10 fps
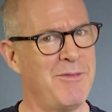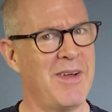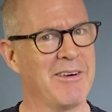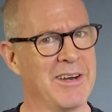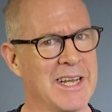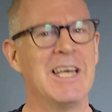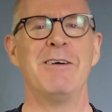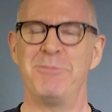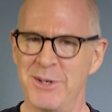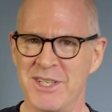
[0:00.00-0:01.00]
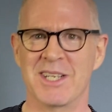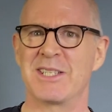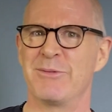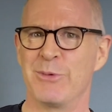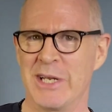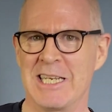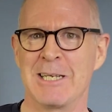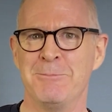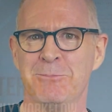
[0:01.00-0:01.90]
very productive week.